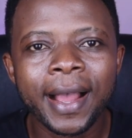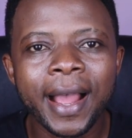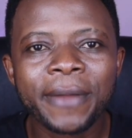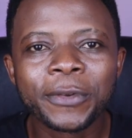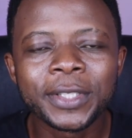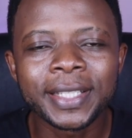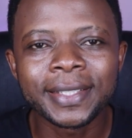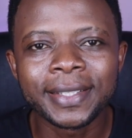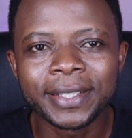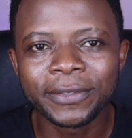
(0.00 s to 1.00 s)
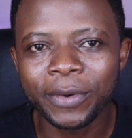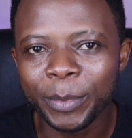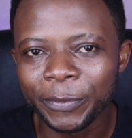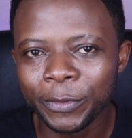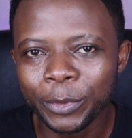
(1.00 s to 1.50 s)
iPhone 16s from
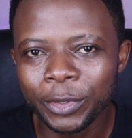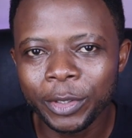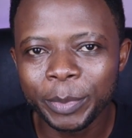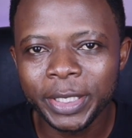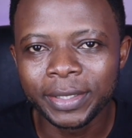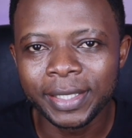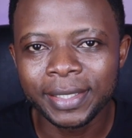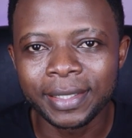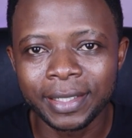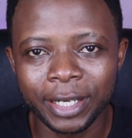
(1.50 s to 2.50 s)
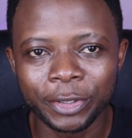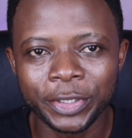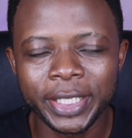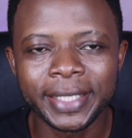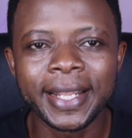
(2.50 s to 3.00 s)
a few non-Middle Eastern countries